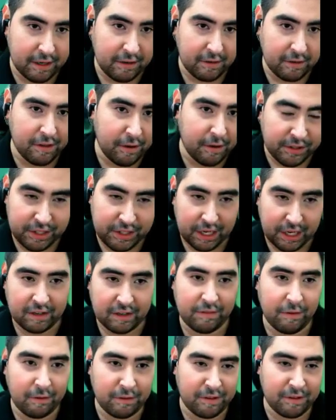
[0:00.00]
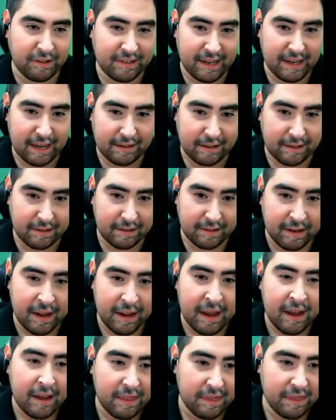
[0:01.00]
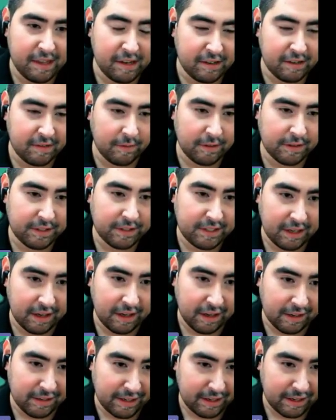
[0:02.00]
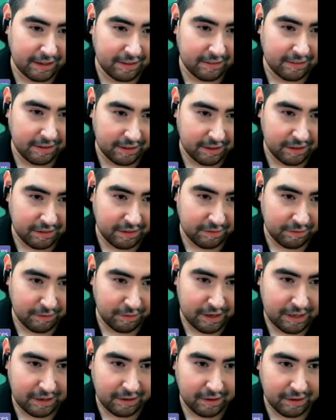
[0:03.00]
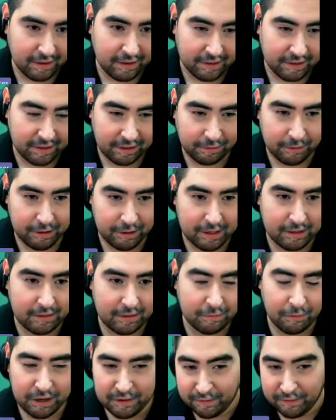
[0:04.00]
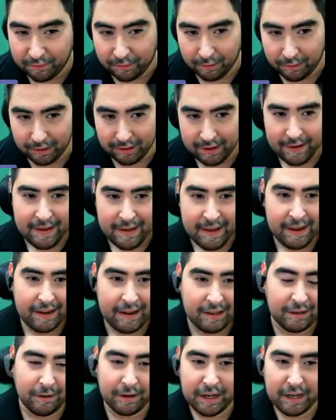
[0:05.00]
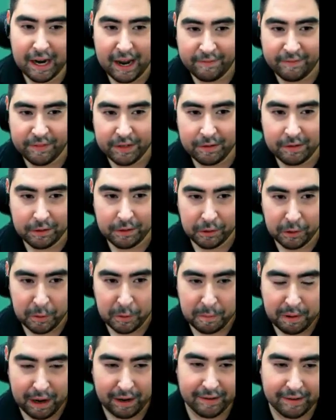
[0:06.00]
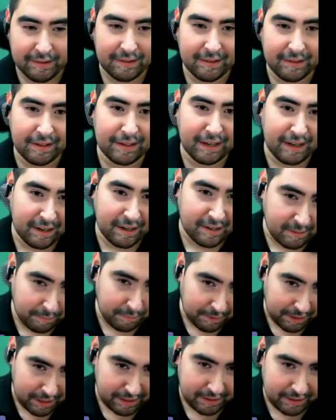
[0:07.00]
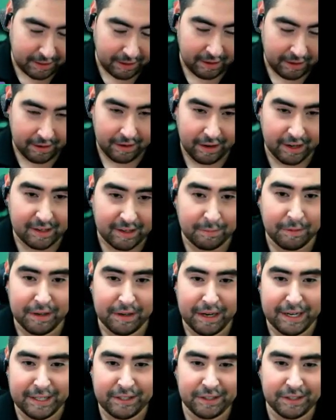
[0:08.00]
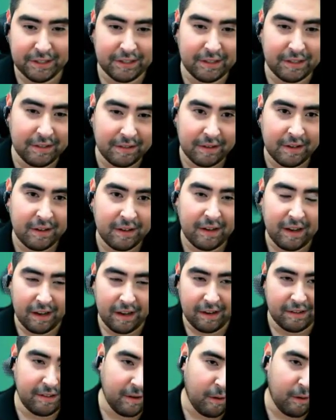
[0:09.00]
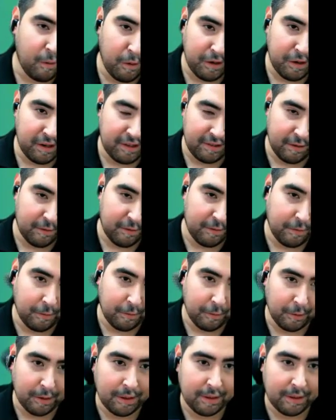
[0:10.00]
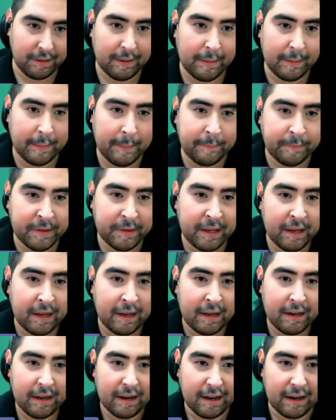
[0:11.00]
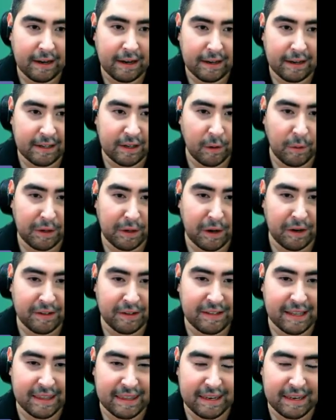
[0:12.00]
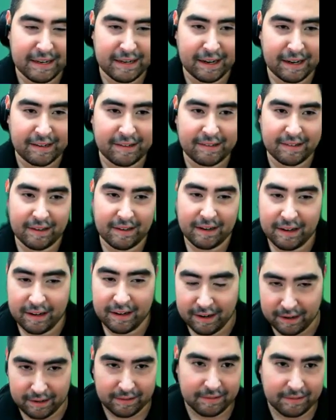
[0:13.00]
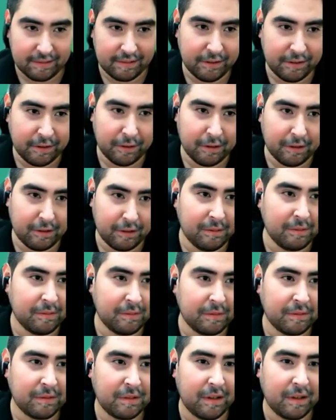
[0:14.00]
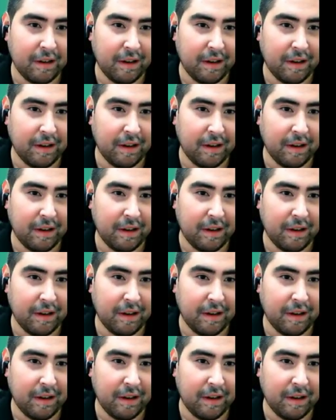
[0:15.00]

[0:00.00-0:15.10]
and then you can do those checks for understandings. These ones, like this one right here, is 324. You're going to have to do your own pausing and explanation, and so on and so forth. Going on to the next little